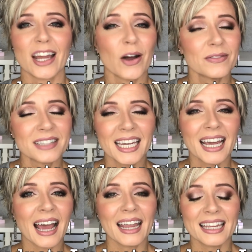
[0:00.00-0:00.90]

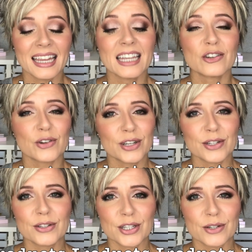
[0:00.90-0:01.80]
hopefully I
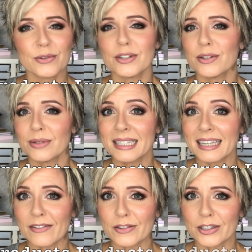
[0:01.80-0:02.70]
introduced you to
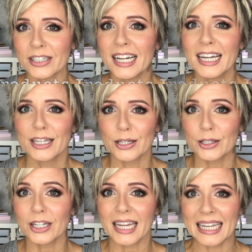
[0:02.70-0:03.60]
several to
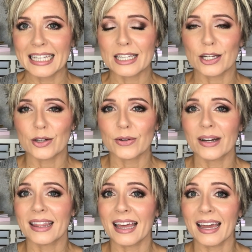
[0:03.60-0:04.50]
look into
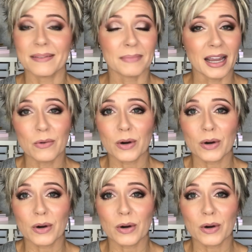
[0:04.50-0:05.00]
that might